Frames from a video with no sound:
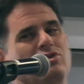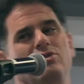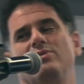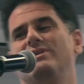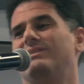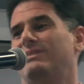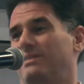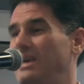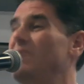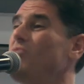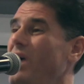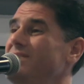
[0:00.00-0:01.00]
So it,
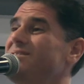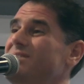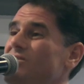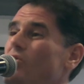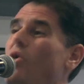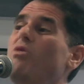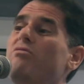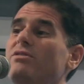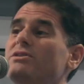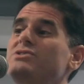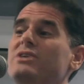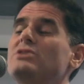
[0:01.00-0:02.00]
he writes this
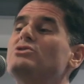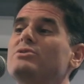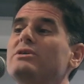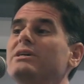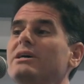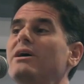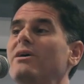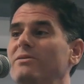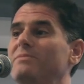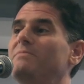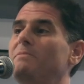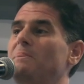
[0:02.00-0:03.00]
over a century
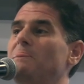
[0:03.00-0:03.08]
ago.